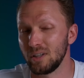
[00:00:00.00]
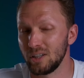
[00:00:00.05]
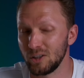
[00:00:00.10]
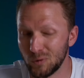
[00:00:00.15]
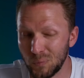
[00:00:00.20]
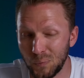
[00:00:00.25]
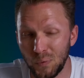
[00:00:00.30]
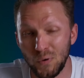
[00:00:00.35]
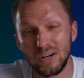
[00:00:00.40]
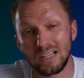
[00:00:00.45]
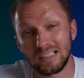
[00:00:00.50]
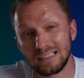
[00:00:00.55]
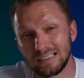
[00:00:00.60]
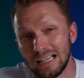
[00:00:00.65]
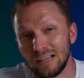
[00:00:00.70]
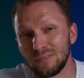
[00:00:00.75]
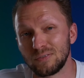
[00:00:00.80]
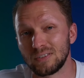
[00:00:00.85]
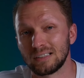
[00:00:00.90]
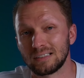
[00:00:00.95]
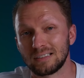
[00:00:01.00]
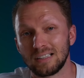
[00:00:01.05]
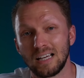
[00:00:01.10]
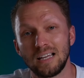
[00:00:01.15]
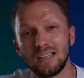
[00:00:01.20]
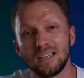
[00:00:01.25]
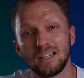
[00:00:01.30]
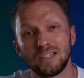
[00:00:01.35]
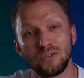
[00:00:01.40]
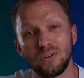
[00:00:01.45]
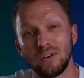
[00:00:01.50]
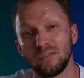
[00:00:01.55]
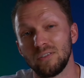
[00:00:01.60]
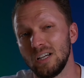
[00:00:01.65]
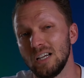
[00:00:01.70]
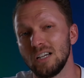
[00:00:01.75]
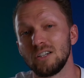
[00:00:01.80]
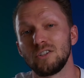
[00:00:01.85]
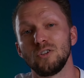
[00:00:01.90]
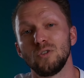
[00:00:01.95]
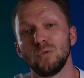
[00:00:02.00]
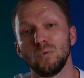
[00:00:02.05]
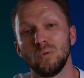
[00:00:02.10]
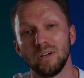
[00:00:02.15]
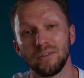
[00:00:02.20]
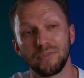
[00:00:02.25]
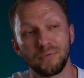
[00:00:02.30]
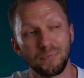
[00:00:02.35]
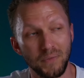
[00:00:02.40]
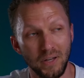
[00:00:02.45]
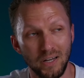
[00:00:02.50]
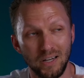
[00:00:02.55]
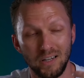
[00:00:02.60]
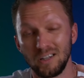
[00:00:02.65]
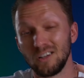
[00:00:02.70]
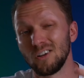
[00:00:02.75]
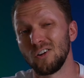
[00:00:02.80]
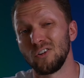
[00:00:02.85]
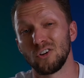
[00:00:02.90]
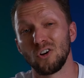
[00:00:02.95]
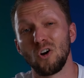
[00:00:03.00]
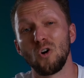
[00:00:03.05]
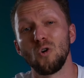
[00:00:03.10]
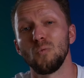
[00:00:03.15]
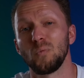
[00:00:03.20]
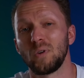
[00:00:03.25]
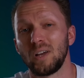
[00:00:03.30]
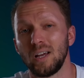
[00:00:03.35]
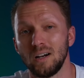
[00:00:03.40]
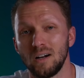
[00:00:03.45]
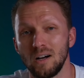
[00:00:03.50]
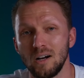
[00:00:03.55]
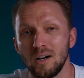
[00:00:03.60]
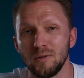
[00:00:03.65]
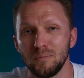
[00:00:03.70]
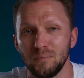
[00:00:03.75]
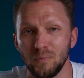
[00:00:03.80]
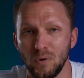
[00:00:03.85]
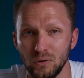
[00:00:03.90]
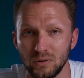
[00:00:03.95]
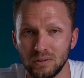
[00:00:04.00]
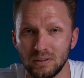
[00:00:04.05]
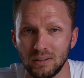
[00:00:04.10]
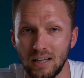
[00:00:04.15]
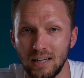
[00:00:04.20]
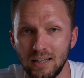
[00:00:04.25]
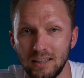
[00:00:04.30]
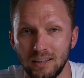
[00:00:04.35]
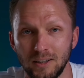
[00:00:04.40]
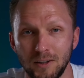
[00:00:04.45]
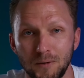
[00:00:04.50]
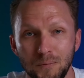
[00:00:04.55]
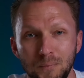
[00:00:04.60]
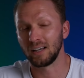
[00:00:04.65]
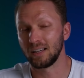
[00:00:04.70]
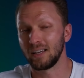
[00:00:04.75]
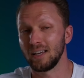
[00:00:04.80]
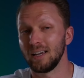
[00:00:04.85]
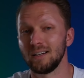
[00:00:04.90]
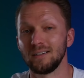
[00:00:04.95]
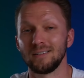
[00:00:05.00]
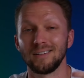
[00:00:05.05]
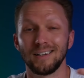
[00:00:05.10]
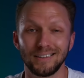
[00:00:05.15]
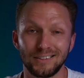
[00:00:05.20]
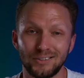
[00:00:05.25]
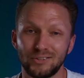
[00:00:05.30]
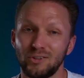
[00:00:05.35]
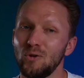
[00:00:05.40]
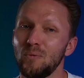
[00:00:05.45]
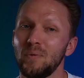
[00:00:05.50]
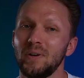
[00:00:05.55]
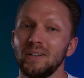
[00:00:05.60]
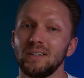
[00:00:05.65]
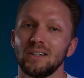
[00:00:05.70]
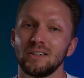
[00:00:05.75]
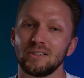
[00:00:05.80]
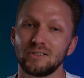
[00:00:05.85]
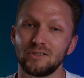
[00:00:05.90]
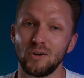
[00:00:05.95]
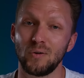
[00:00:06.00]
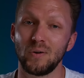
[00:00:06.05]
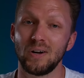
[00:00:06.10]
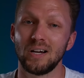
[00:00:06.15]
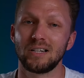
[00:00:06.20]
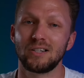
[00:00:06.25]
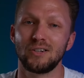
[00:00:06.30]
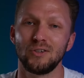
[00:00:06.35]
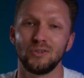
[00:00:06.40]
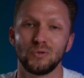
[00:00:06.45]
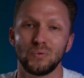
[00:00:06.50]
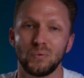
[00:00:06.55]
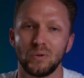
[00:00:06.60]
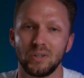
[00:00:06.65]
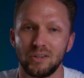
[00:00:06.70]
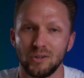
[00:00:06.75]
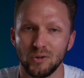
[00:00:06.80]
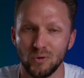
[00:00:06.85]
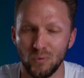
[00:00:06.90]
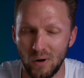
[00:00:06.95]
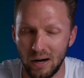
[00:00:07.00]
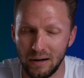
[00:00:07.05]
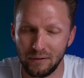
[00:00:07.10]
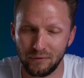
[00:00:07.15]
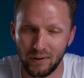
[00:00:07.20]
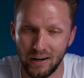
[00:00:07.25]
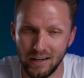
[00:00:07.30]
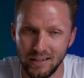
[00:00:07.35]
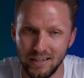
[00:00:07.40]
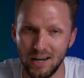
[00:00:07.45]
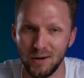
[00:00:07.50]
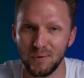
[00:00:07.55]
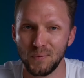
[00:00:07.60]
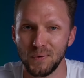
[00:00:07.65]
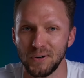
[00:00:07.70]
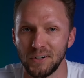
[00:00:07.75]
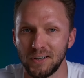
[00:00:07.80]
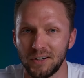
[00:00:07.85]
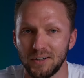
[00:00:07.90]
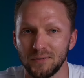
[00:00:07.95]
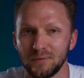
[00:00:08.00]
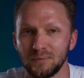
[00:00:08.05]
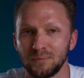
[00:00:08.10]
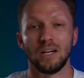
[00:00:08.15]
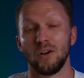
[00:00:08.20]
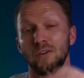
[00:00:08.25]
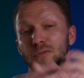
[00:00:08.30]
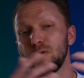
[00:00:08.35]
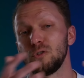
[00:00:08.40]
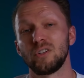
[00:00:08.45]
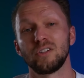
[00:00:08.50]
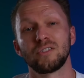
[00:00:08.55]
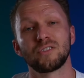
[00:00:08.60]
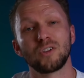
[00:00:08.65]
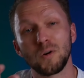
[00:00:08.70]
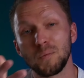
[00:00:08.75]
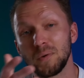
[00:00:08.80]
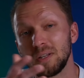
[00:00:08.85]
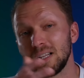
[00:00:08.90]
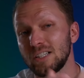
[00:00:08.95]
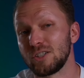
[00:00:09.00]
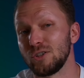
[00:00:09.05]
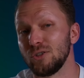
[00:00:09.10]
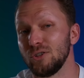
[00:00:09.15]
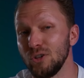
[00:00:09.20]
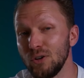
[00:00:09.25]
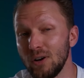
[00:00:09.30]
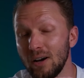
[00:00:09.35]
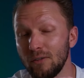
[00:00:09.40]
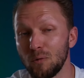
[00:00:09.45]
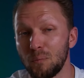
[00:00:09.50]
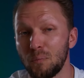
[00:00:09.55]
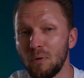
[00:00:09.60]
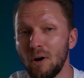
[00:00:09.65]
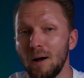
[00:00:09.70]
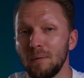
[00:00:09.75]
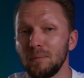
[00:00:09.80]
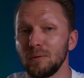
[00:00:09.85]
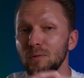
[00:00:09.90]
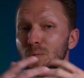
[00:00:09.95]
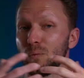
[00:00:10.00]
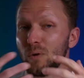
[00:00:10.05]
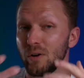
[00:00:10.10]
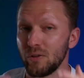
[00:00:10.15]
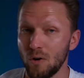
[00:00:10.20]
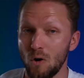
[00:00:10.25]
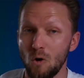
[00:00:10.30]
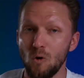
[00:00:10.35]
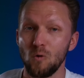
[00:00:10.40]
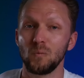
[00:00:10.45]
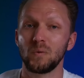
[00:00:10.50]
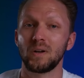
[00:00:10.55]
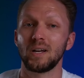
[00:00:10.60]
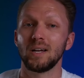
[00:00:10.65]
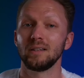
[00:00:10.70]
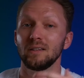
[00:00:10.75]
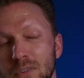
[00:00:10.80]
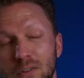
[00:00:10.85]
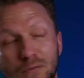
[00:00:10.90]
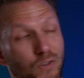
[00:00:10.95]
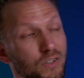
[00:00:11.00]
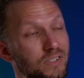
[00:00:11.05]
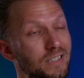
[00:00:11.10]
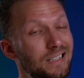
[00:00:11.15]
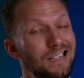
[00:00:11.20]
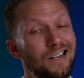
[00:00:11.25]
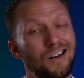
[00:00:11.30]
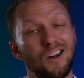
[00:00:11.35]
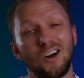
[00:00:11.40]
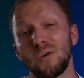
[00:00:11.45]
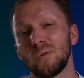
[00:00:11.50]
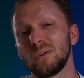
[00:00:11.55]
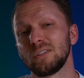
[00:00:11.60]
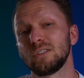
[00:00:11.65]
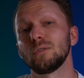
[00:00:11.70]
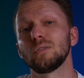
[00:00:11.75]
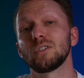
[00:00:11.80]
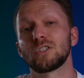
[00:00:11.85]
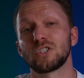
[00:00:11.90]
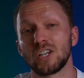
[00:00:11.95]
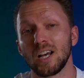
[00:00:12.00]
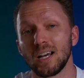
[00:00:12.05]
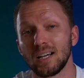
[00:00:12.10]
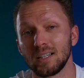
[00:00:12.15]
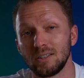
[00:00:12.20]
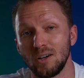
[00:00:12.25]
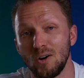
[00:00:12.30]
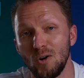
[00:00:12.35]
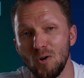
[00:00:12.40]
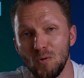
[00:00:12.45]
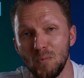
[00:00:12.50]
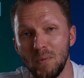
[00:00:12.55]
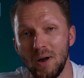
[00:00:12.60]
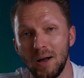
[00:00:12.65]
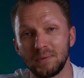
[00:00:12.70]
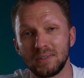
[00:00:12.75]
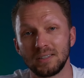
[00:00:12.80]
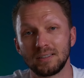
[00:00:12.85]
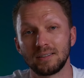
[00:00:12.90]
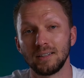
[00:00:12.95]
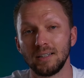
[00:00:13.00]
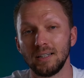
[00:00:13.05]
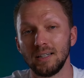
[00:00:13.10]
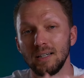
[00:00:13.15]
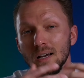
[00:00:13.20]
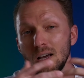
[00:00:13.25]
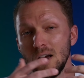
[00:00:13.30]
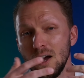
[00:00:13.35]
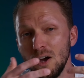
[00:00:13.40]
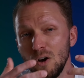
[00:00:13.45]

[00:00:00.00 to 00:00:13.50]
then it's pretty safe to say that you have an issue with, you know, your HomeKit hub most likely. Again, assuming there's no issues with your Wi-Fi network. Now, if you determine that you do have a problem with HomeKit, the first thing that I always do is check in the Home app to see